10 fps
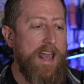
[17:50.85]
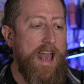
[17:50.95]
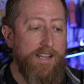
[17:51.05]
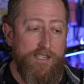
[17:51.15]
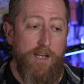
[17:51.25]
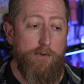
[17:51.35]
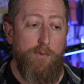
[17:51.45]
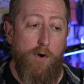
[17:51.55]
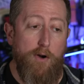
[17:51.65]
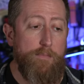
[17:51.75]

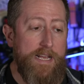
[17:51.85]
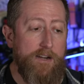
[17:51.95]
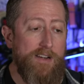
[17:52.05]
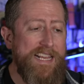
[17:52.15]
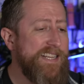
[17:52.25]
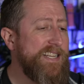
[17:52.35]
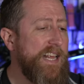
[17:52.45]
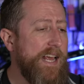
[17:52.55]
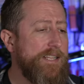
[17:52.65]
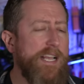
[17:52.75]
SWR meter
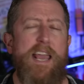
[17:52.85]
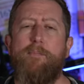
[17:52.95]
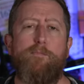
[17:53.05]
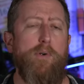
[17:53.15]
indicates a